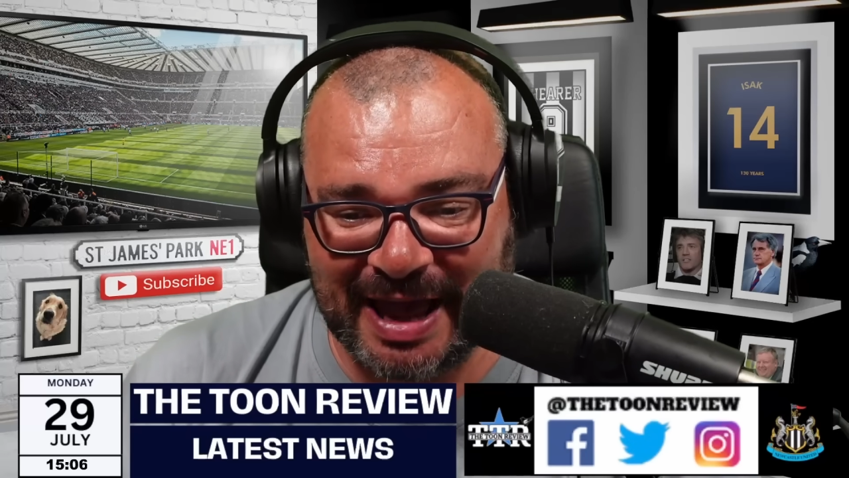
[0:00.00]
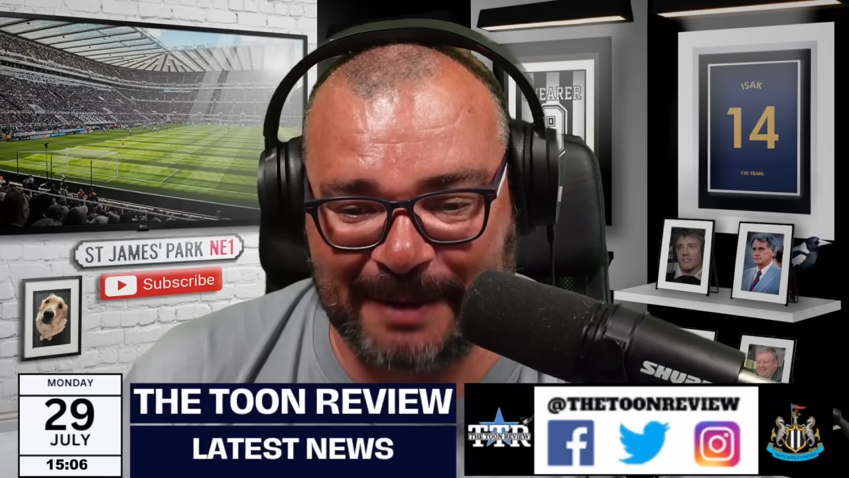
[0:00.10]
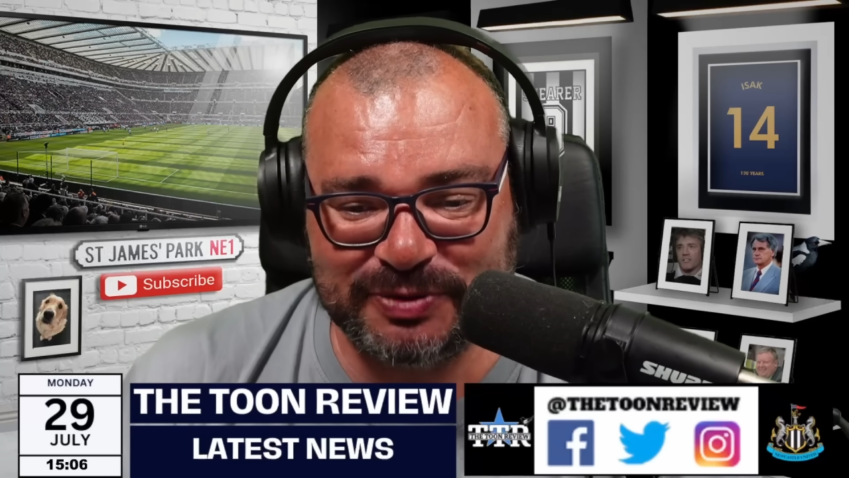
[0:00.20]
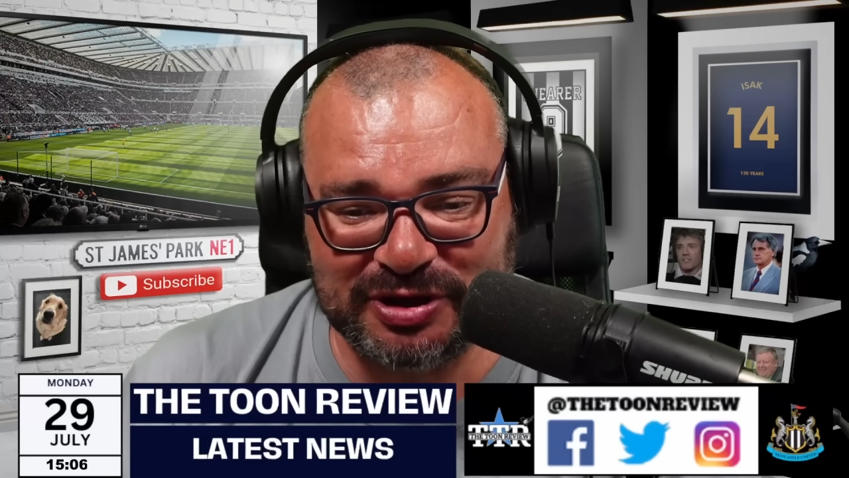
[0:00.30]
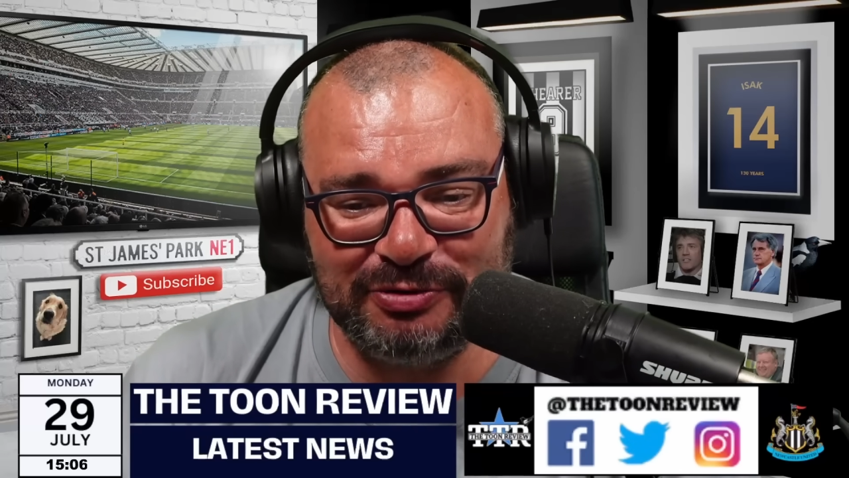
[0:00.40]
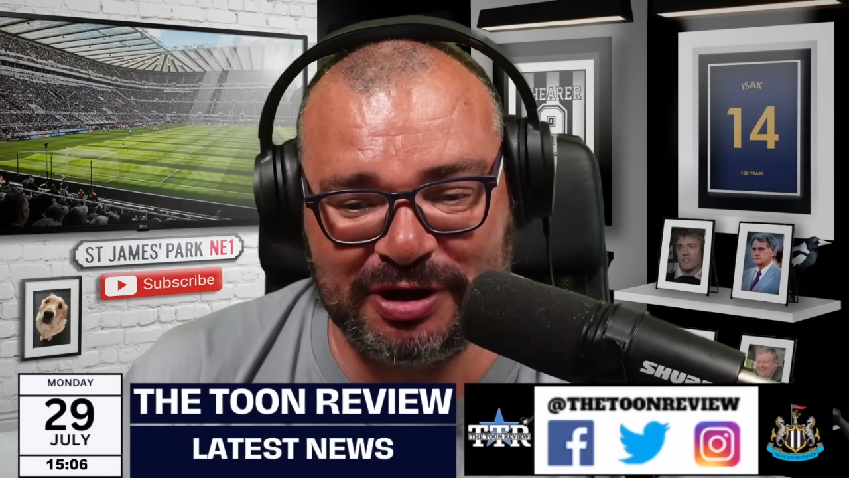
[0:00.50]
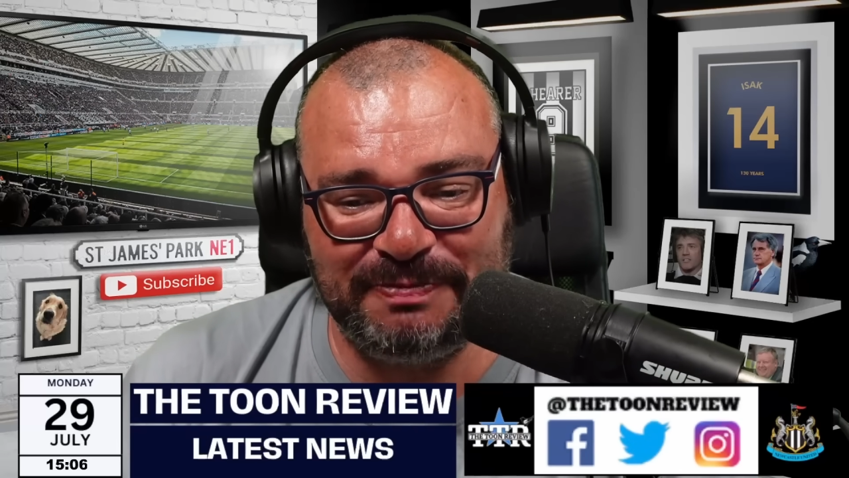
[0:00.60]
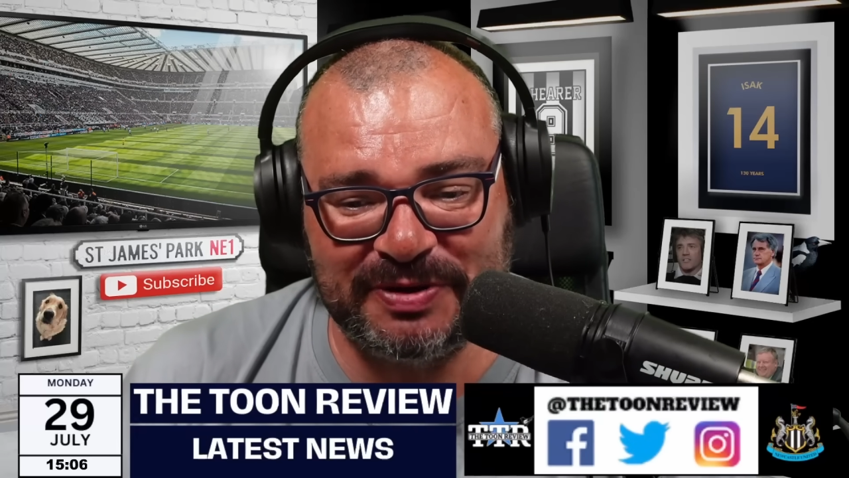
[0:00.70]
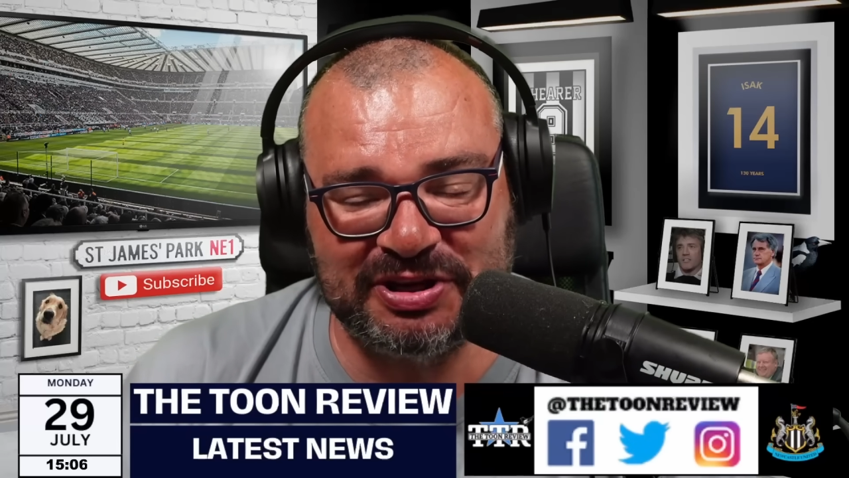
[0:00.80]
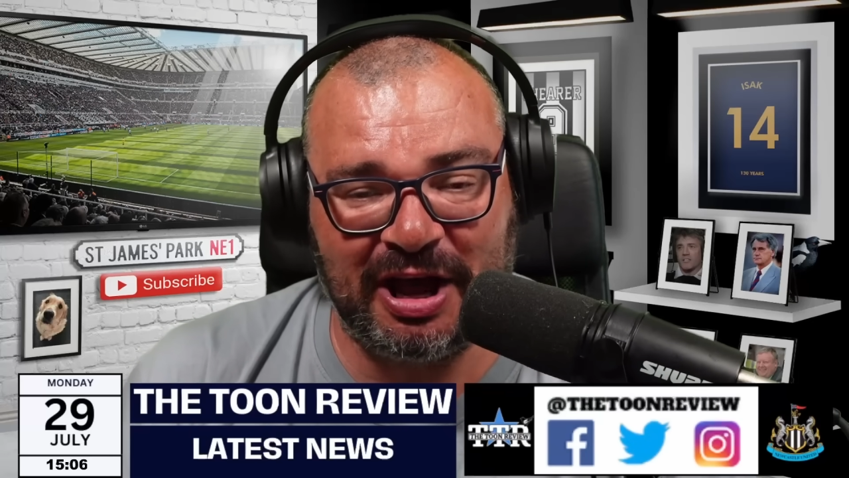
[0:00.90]
absolutely
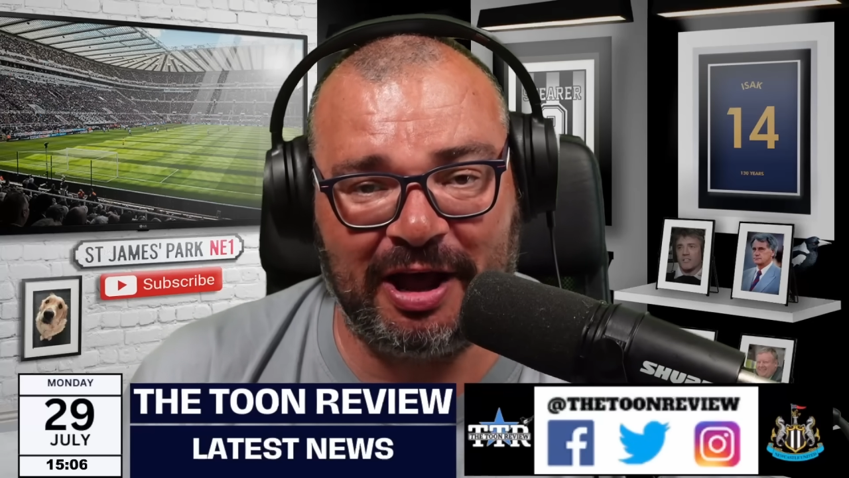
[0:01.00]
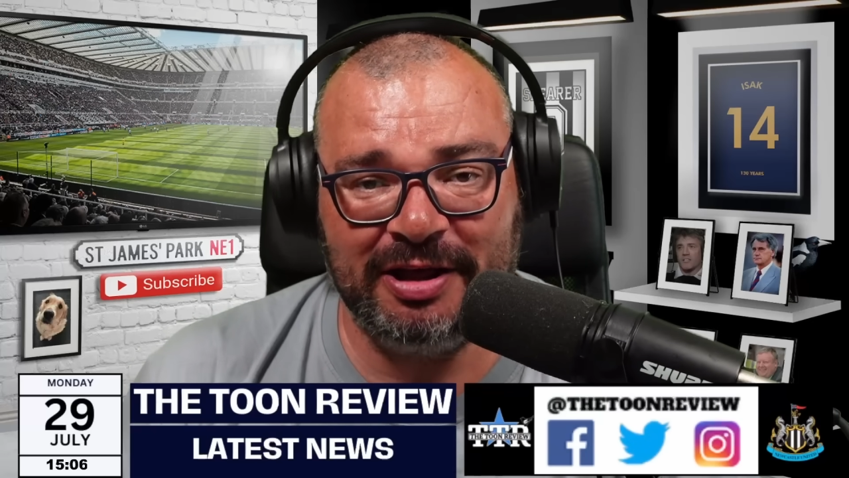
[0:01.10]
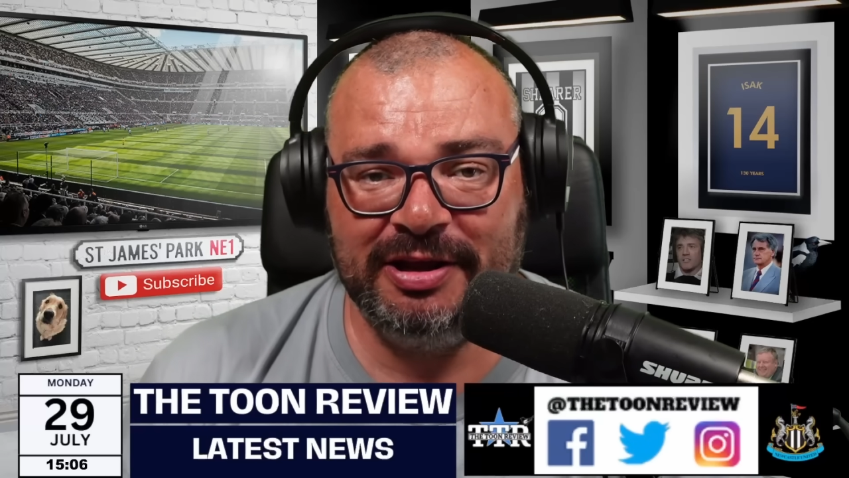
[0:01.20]
bizarre.